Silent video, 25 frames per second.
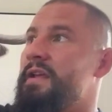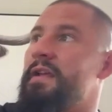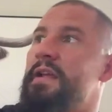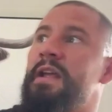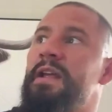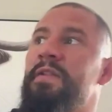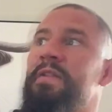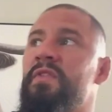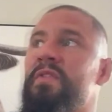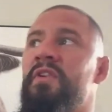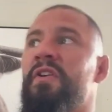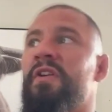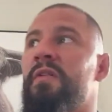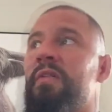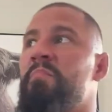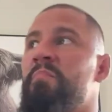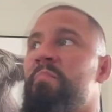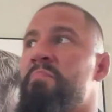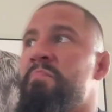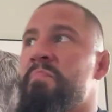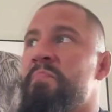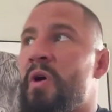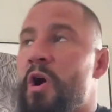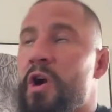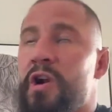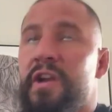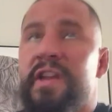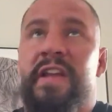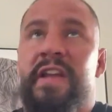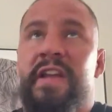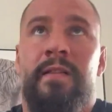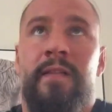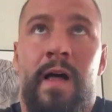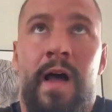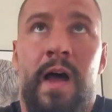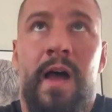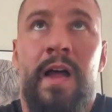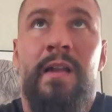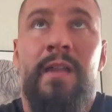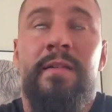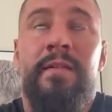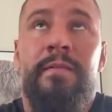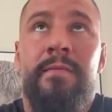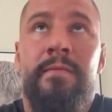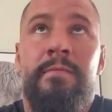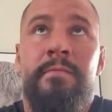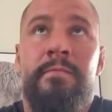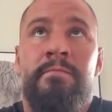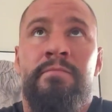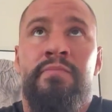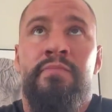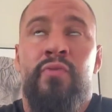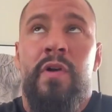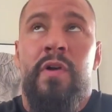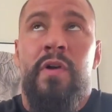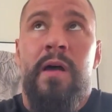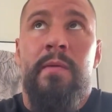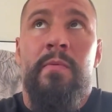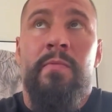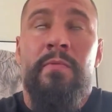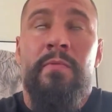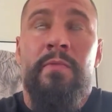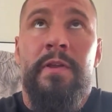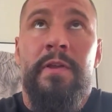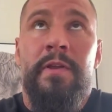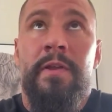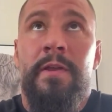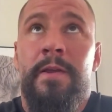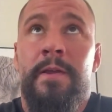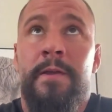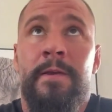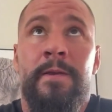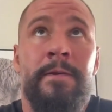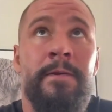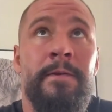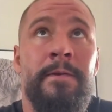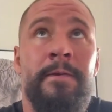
in the parking lot, probably,